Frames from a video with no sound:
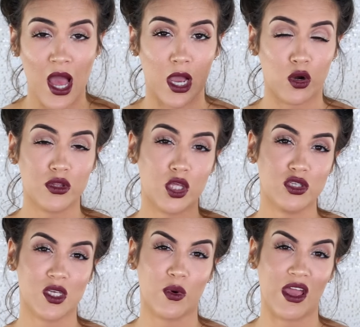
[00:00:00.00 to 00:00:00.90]
I only
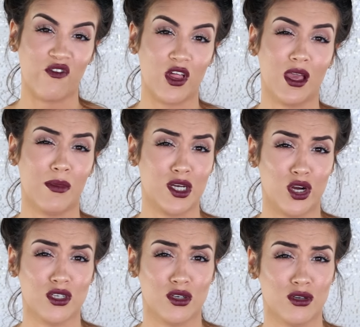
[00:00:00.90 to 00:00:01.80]
use it when I feel like my
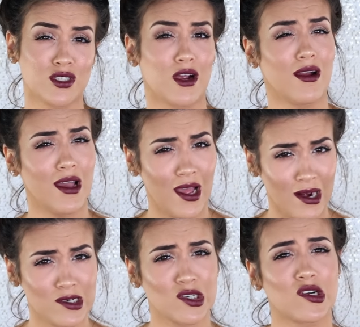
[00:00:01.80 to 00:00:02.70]
dark circles are
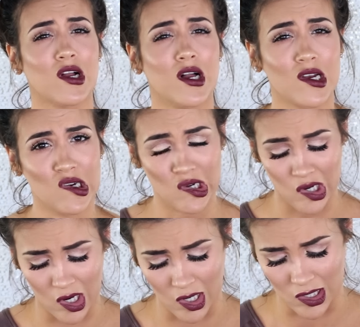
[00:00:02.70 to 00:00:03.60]
extra
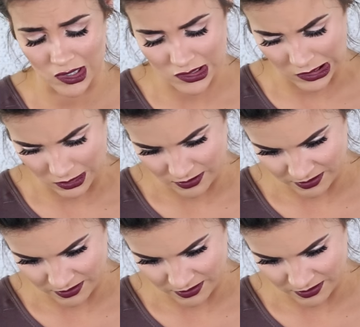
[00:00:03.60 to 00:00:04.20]
dark.